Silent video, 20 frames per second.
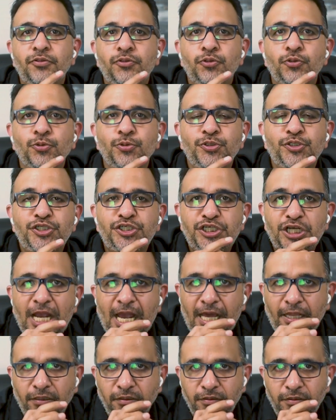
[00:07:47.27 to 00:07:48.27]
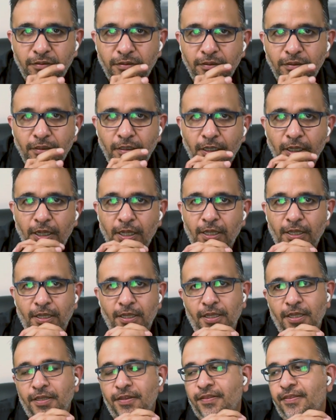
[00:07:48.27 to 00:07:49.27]
to chance.
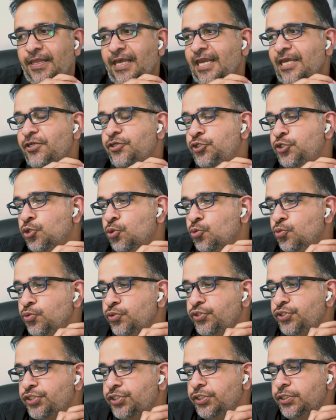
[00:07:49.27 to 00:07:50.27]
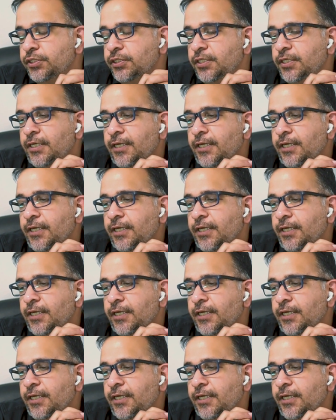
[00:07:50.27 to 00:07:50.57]
They don't